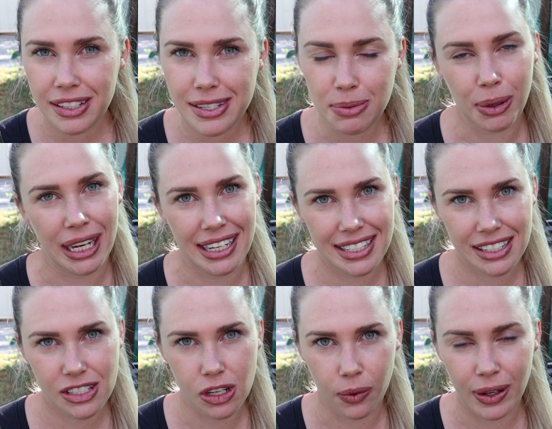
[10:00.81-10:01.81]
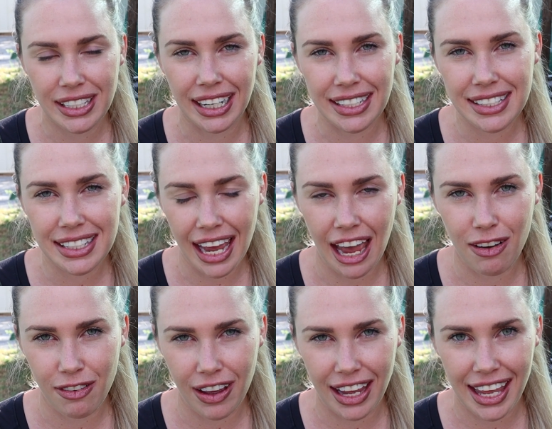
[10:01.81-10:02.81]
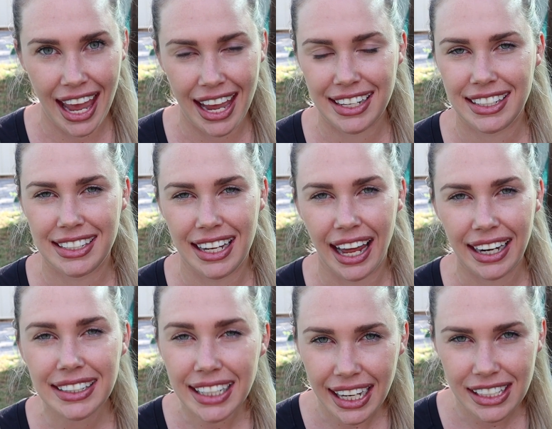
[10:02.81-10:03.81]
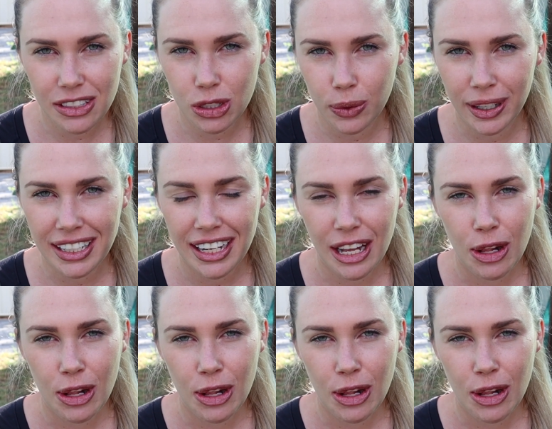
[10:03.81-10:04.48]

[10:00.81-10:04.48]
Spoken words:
sweet, so it does have a candied like taste to it.